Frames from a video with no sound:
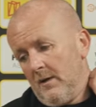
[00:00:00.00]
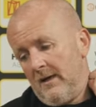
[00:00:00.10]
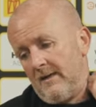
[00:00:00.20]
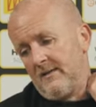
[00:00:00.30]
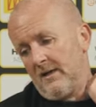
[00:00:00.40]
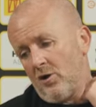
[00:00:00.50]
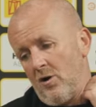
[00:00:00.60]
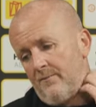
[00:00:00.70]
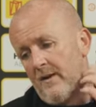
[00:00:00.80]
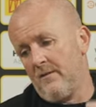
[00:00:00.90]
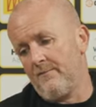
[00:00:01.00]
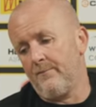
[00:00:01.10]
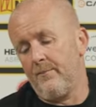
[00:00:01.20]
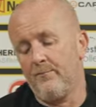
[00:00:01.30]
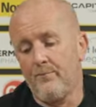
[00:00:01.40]
it's a cup that
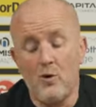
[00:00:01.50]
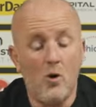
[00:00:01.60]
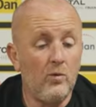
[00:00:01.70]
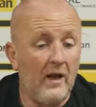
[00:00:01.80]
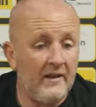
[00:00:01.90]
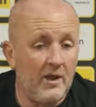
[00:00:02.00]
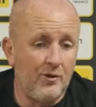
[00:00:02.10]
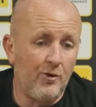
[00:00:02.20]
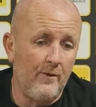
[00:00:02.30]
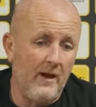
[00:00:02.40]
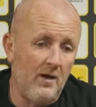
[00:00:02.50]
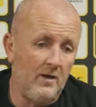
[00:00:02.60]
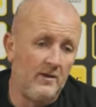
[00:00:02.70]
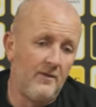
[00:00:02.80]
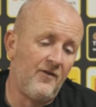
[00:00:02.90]
we all like to do well
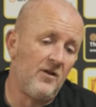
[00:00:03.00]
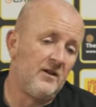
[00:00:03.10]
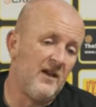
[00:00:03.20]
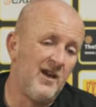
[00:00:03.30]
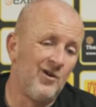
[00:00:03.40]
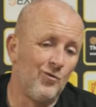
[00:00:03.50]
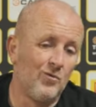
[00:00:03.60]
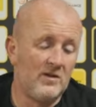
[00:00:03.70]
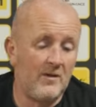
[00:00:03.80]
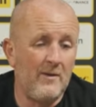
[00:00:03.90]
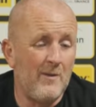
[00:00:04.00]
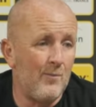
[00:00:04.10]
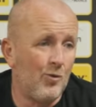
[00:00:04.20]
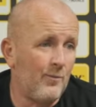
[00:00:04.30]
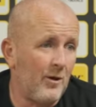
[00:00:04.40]
in. The further you can go, it's a wee
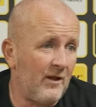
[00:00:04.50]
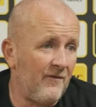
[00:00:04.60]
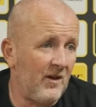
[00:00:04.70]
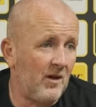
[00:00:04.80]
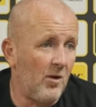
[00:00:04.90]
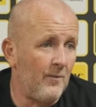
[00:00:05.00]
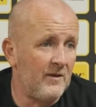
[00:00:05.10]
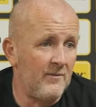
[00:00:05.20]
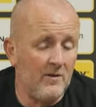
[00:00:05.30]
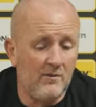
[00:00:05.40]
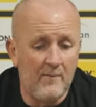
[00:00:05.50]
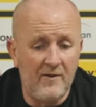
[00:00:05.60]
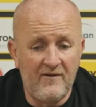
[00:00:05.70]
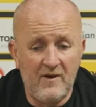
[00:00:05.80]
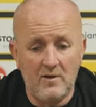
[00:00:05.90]
bit more money for the club as well, to
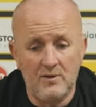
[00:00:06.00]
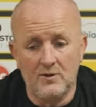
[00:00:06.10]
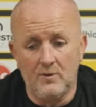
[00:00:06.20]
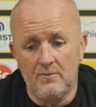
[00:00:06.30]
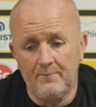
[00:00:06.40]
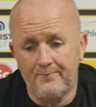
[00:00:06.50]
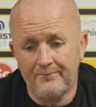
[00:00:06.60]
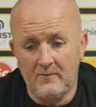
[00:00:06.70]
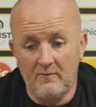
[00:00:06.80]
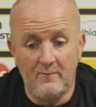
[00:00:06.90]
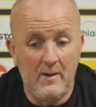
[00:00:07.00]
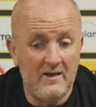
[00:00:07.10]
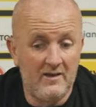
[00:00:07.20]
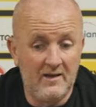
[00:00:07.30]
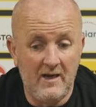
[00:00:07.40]
be fair. So we've
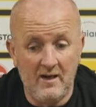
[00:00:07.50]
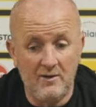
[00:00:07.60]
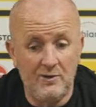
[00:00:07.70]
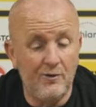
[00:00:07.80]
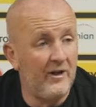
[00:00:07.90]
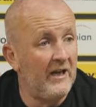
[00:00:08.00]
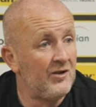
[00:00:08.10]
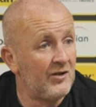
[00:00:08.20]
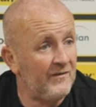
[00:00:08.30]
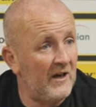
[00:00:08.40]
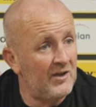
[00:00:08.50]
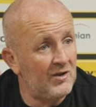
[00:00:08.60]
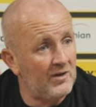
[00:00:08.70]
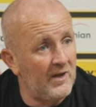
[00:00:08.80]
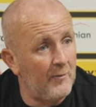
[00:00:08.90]
managed to hit 2 Rangers
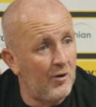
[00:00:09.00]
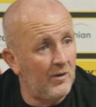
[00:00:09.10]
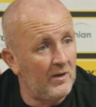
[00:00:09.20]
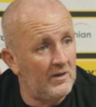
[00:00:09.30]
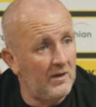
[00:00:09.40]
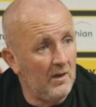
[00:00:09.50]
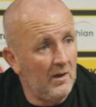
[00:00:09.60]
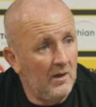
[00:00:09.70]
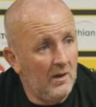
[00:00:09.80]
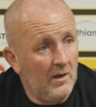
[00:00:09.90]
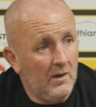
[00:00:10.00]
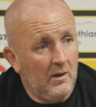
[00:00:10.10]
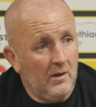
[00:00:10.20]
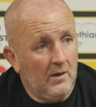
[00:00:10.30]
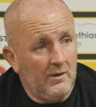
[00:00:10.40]
fixtures, to be honest,
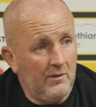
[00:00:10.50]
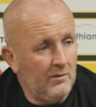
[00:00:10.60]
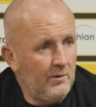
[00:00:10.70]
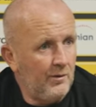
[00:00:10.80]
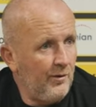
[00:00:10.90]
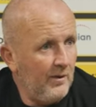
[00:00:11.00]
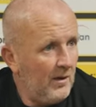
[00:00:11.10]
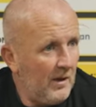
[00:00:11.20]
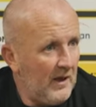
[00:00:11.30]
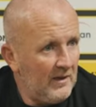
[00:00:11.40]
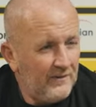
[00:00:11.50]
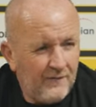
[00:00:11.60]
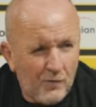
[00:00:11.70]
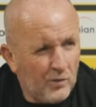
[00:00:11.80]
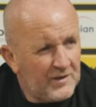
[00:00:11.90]
and 2 out the last
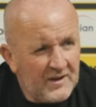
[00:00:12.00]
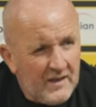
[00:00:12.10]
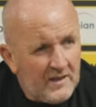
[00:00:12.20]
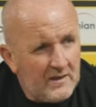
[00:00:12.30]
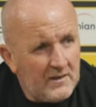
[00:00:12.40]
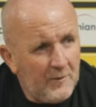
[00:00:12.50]
4 seasons